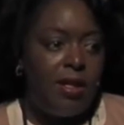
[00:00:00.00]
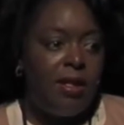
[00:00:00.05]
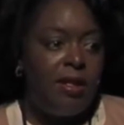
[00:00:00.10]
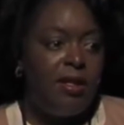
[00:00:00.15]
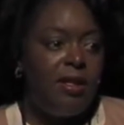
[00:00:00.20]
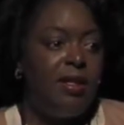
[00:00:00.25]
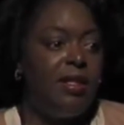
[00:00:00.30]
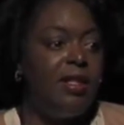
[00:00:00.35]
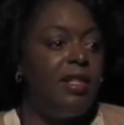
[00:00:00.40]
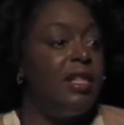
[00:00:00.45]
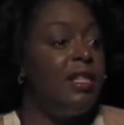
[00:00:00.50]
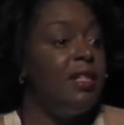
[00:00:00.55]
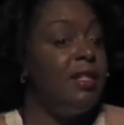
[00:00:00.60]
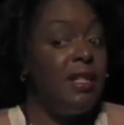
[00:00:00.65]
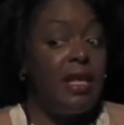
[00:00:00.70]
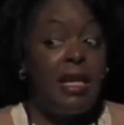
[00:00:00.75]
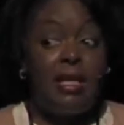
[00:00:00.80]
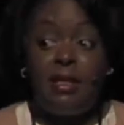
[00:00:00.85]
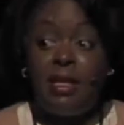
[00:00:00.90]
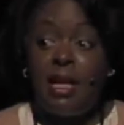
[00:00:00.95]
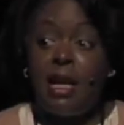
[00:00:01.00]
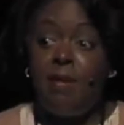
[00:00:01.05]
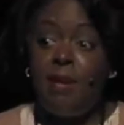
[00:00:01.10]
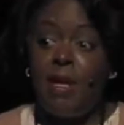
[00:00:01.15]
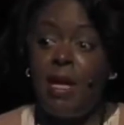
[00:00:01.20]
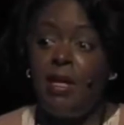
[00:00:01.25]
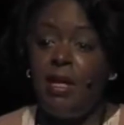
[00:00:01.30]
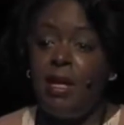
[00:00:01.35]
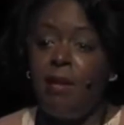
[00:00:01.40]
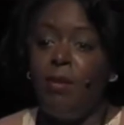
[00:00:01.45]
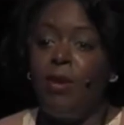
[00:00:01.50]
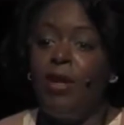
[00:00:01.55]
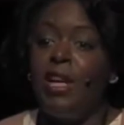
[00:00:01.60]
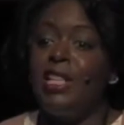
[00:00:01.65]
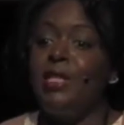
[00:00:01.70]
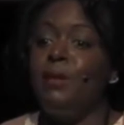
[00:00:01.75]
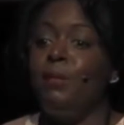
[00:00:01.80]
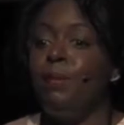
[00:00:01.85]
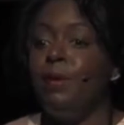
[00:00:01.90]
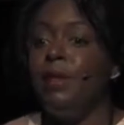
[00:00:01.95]
Since that time, that number
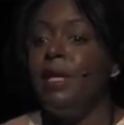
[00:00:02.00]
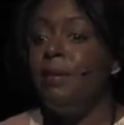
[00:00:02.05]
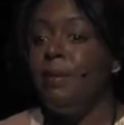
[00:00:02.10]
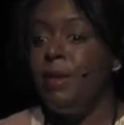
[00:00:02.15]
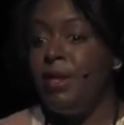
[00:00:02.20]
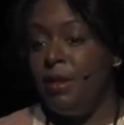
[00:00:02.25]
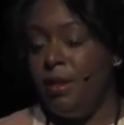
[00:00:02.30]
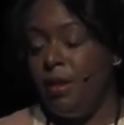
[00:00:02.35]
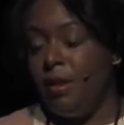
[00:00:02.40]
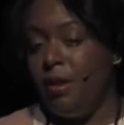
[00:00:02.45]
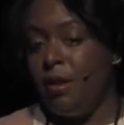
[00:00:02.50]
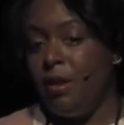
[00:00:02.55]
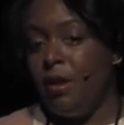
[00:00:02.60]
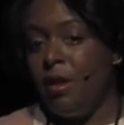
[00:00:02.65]
has plummeted.